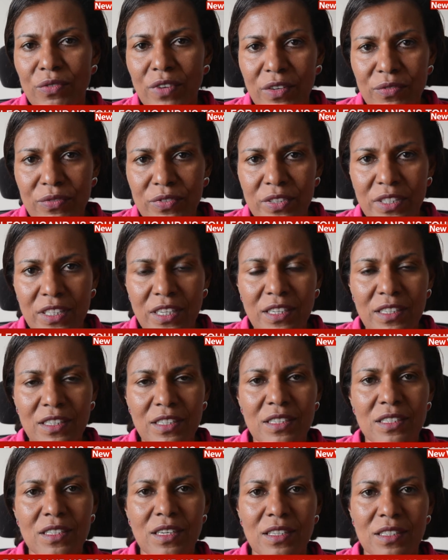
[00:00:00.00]
of
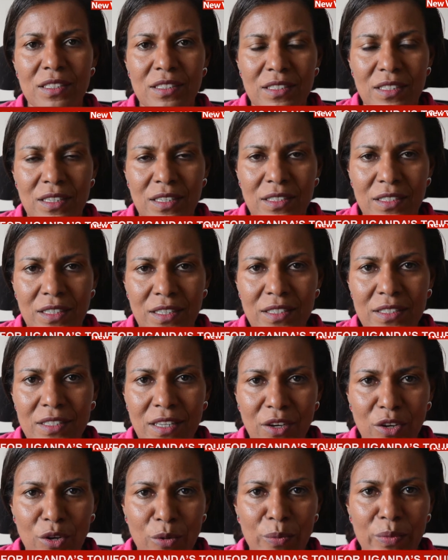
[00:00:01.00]
Africa is
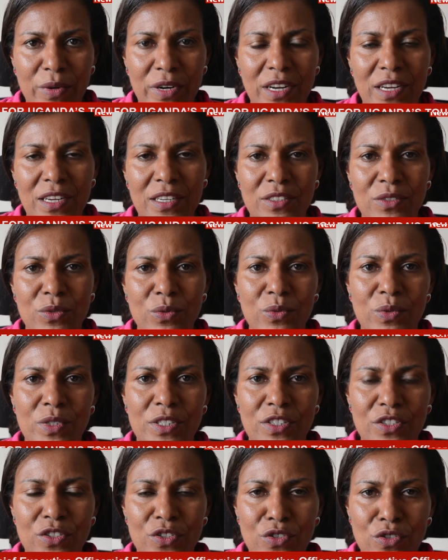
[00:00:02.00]
our brand,
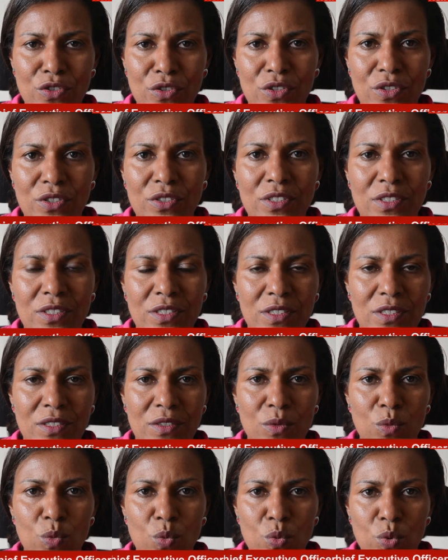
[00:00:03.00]
which is not
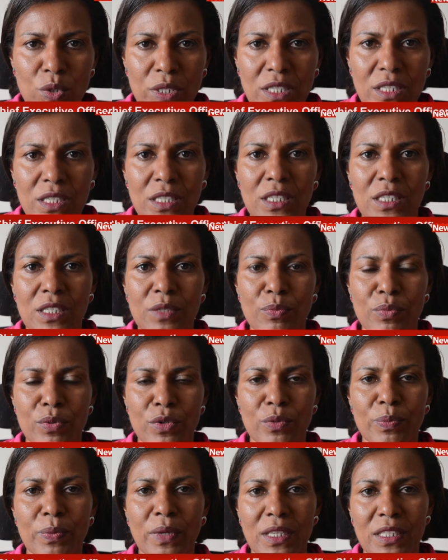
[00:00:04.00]
really
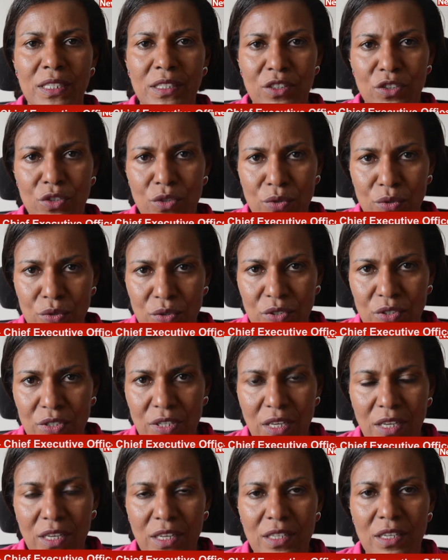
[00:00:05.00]
properly used.
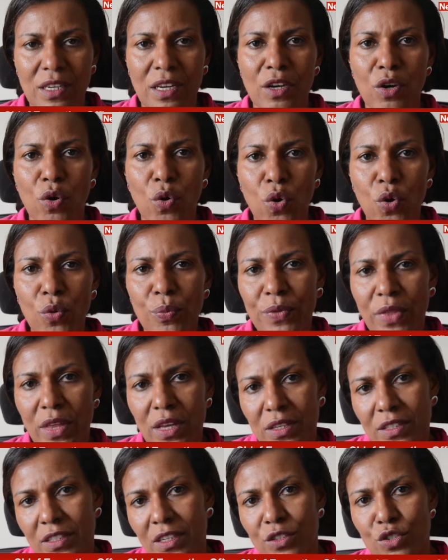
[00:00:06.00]
And I hope
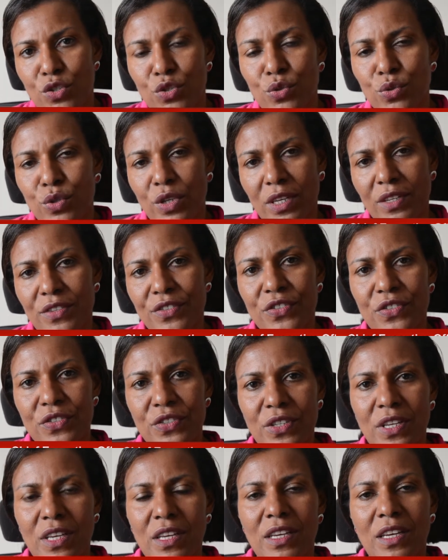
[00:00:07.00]
that as soon
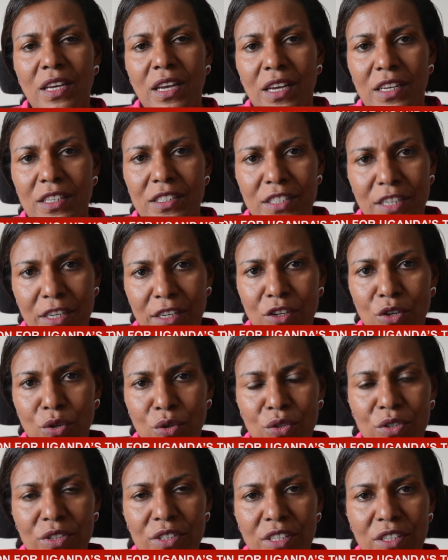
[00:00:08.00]
as I take
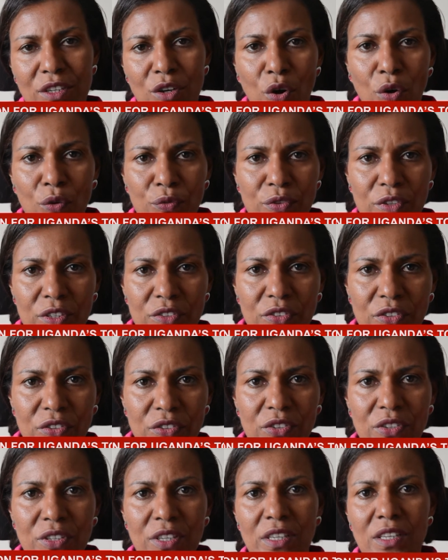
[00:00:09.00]
on the
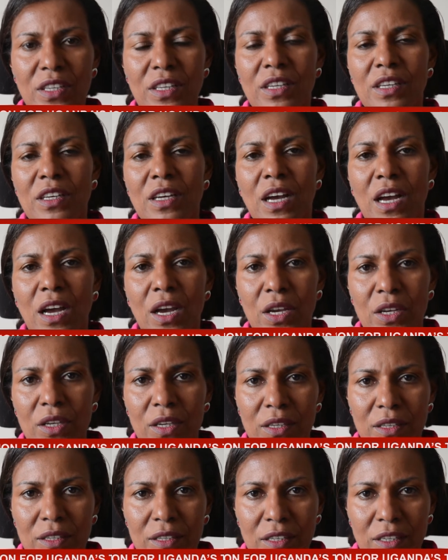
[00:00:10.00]
office,
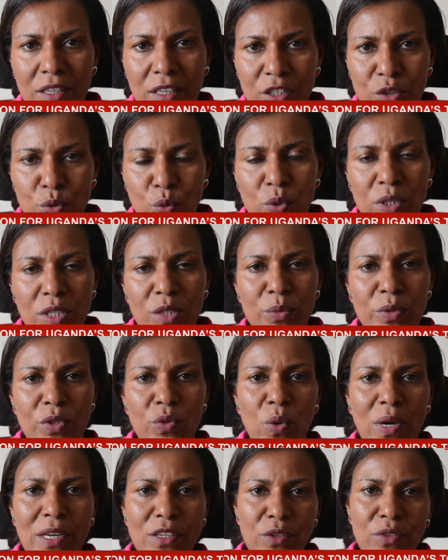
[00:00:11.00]
I it will be
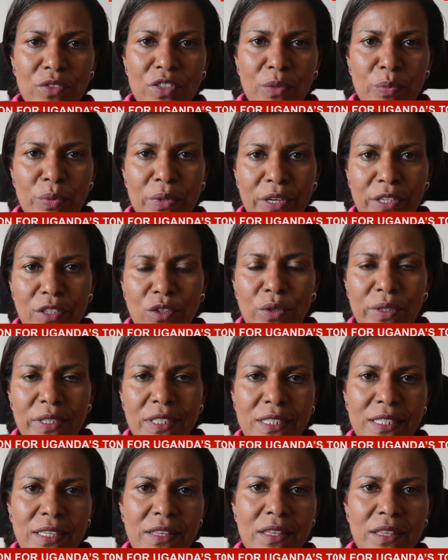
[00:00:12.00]
one of the
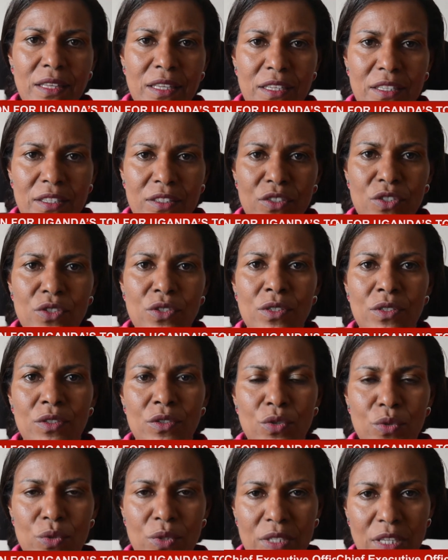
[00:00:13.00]
priority things
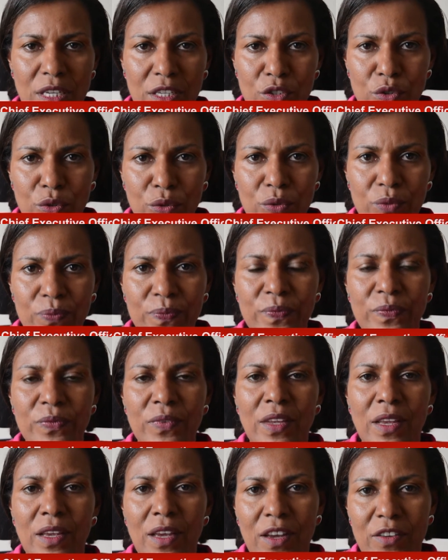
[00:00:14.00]
to settle.
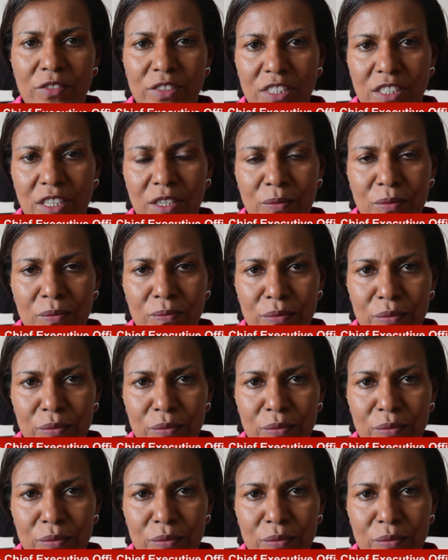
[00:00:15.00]
Having a,